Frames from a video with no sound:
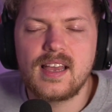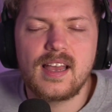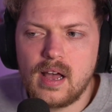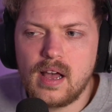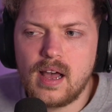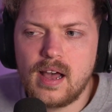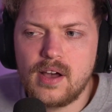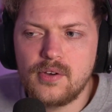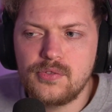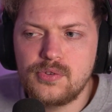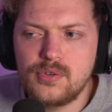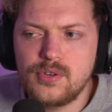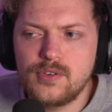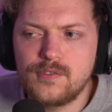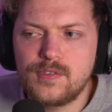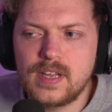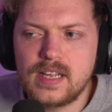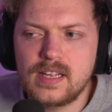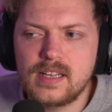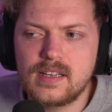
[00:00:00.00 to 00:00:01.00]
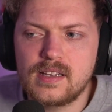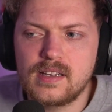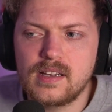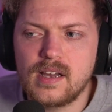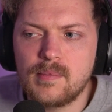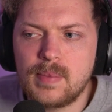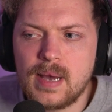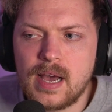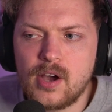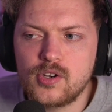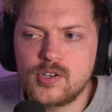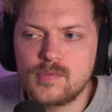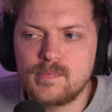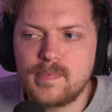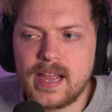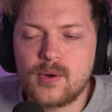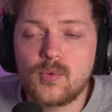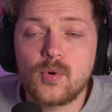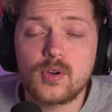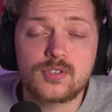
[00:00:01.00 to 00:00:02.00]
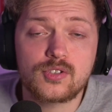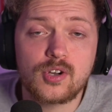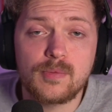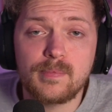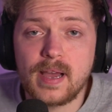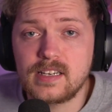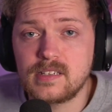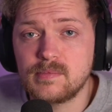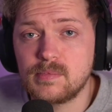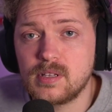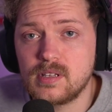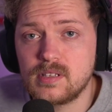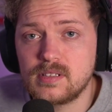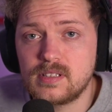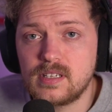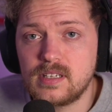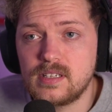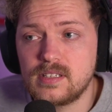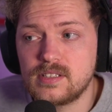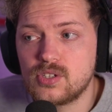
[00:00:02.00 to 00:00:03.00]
how do you think about backwards compatibility?